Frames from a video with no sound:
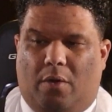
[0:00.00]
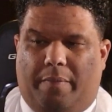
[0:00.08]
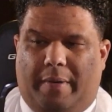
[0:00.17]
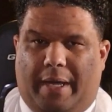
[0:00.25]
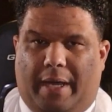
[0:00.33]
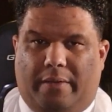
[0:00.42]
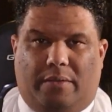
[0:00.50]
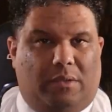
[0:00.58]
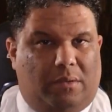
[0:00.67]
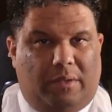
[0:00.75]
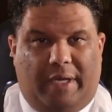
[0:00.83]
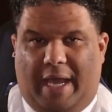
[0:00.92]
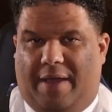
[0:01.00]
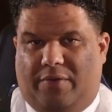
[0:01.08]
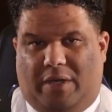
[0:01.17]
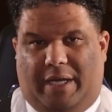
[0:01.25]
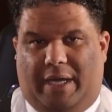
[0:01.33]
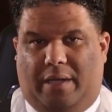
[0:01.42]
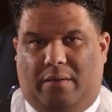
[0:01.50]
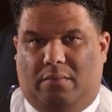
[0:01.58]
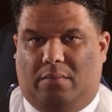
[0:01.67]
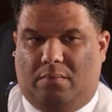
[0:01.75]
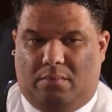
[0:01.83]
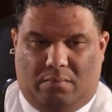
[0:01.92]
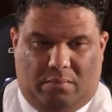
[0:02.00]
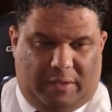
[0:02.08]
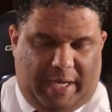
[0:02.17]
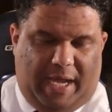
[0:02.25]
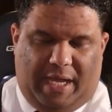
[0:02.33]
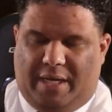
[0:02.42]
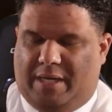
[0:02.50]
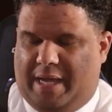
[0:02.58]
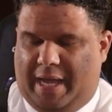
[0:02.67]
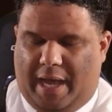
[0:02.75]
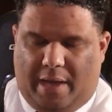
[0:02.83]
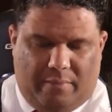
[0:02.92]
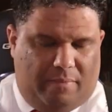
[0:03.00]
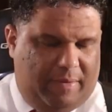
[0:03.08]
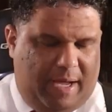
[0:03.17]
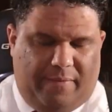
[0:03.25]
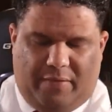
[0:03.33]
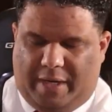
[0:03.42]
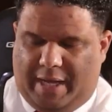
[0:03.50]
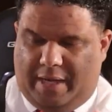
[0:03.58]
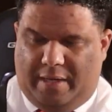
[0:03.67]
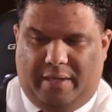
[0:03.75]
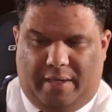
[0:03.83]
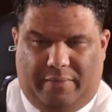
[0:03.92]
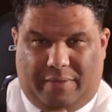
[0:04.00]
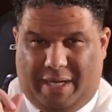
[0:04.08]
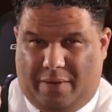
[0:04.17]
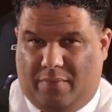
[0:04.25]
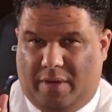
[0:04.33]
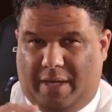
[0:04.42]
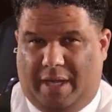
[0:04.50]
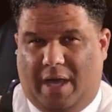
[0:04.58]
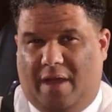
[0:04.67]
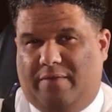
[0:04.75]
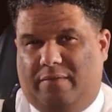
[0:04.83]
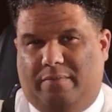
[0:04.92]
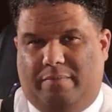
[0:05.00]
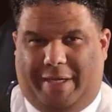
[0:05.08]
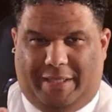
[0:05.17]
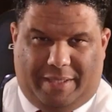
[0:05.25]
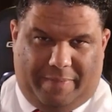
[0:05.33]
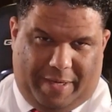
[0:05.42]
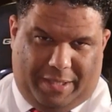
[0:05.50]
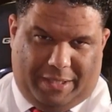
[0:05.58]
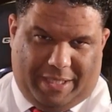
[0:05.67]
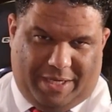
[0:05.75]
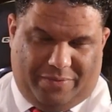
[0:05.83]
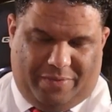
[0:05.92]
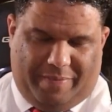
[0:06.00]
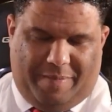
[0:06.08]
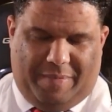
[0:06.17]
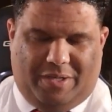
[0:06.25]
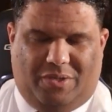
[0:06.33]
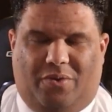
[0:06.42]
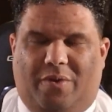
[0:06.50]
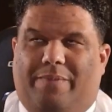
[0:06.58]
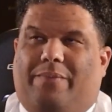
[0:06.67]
open house every day, day in and day out, every day. I would take one day off based on my discussion with my mentor.